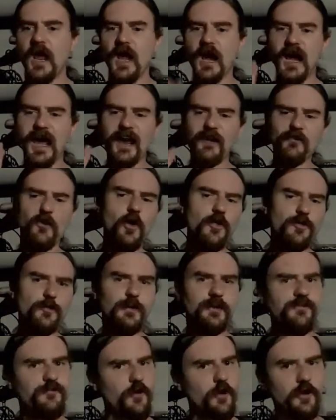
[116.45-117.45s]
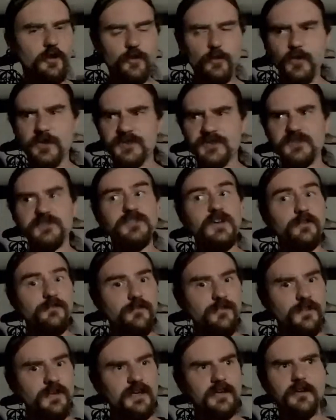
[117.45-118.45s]
I have all the McFarlane ones except
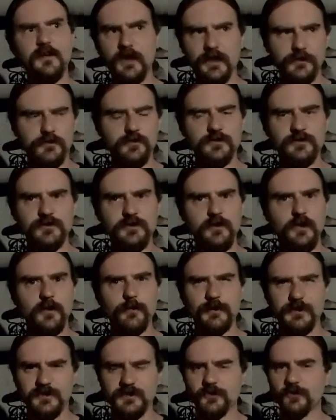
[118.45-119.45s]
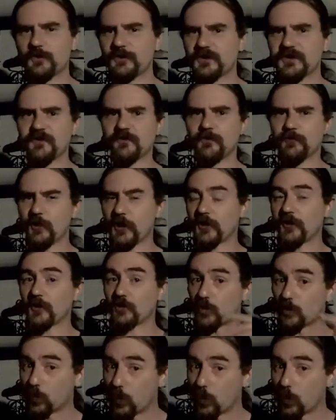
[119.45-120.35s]
for the Collectors Club exclusive Predator